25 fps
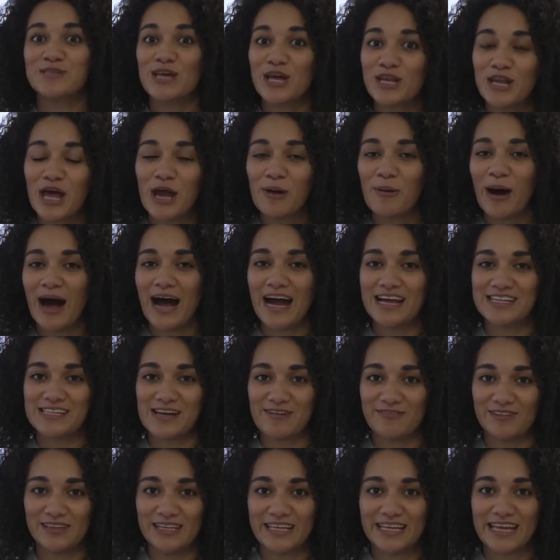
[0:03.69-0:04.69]
I know I
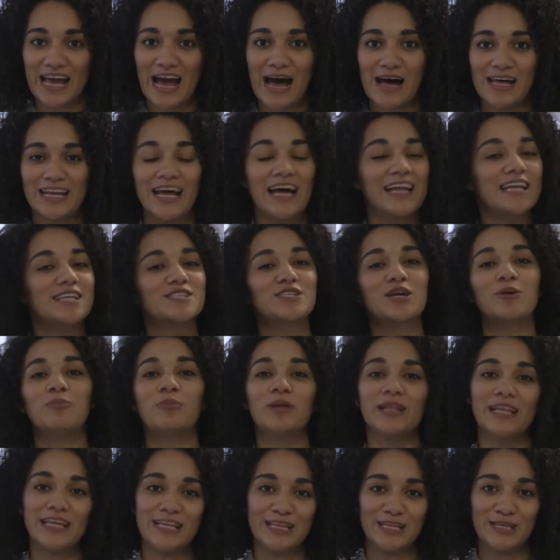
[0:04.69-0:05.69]
definitely can, and it's
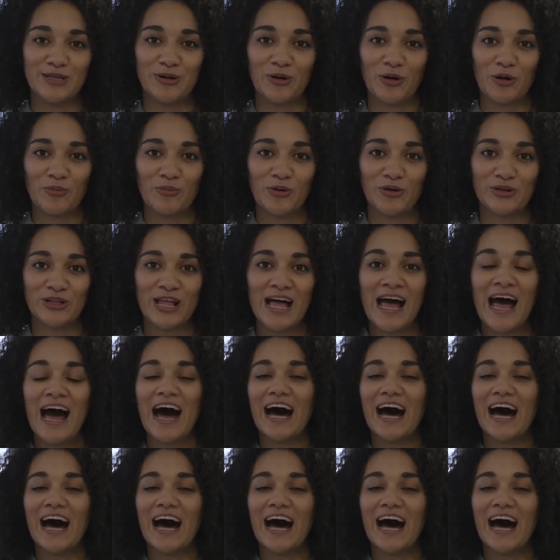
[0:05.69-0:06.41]
completely normal,